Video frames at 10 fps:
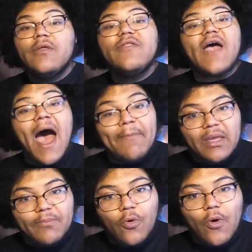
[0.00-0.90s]

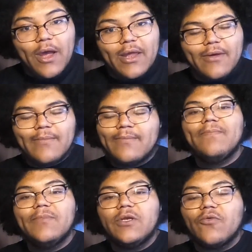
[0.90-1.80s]
Tommy Boy,
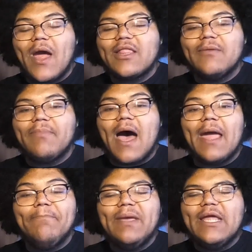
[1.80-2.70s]
directed
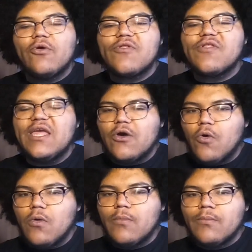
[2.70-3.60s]
by Peter
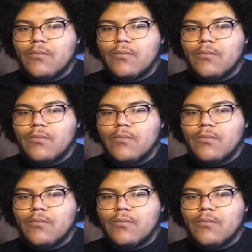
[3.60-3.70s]
Segal